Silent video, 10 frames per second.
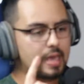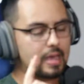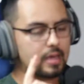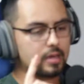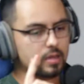
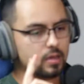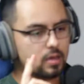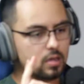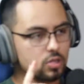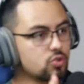and
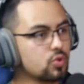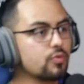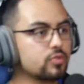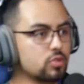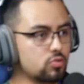
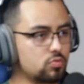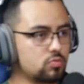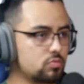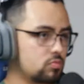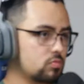drove to
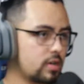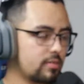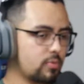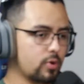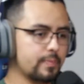at
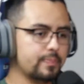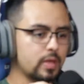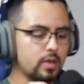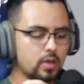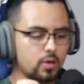the point
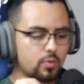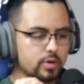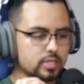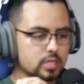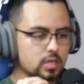
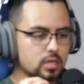was